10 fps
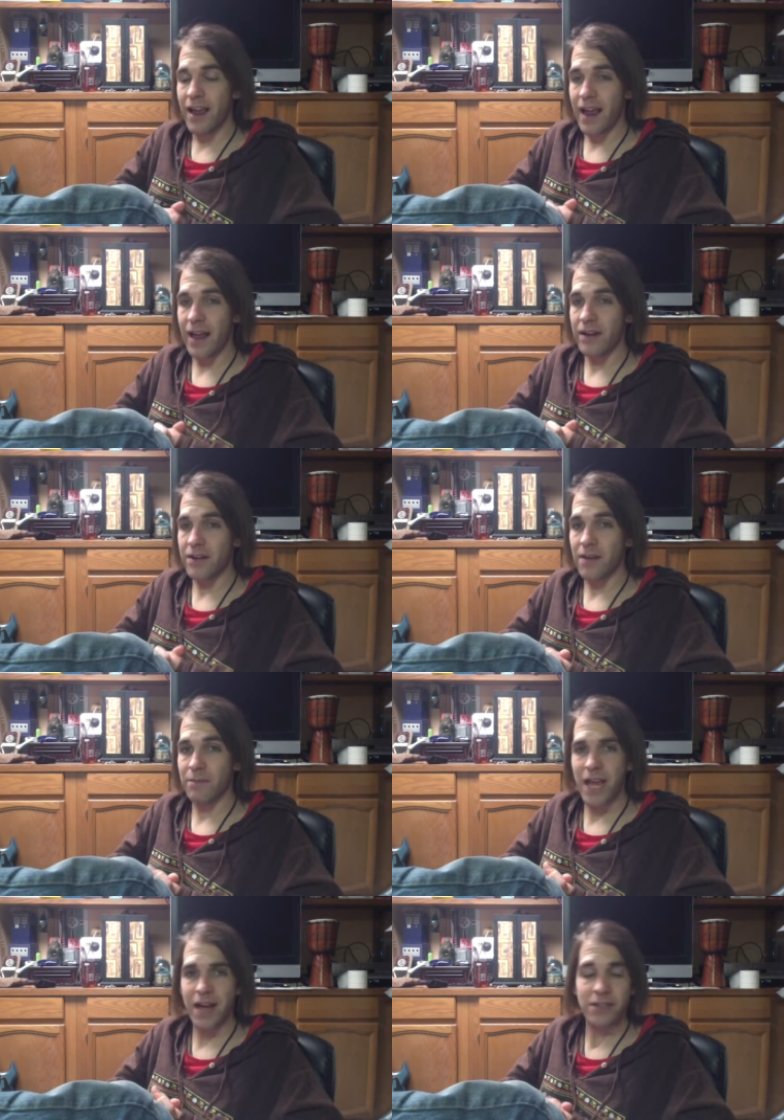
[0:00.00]
And um,
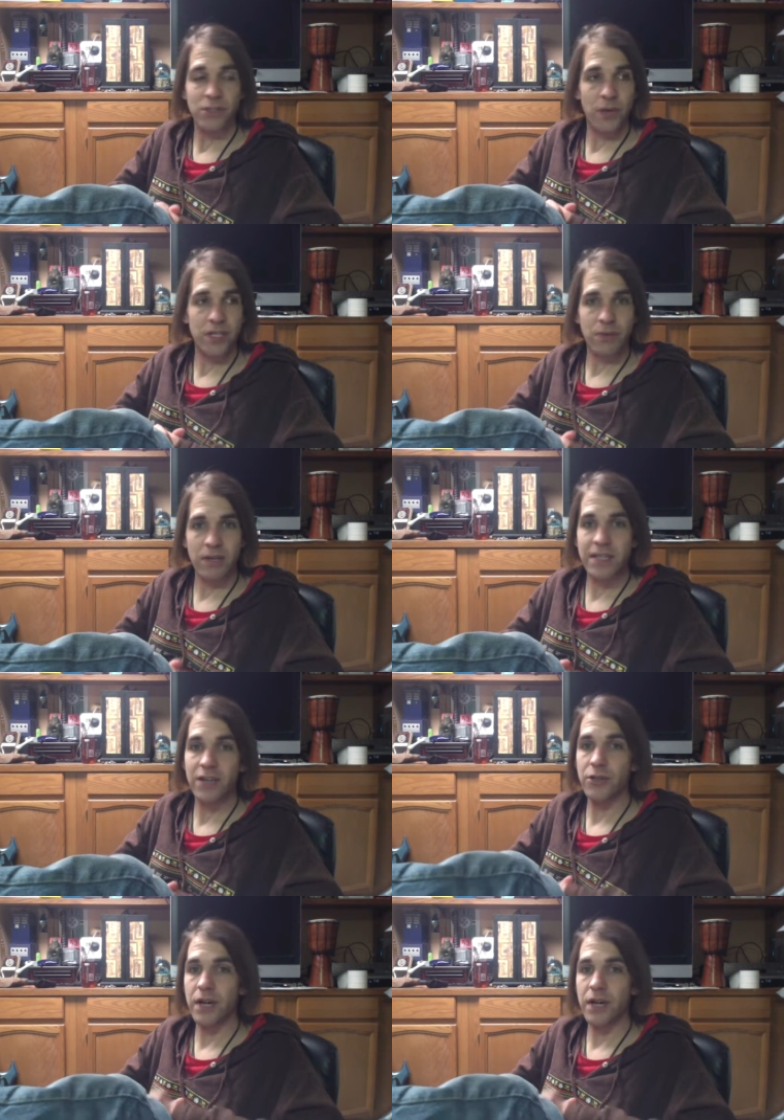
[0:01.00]
yeah, so I just wanted to tell you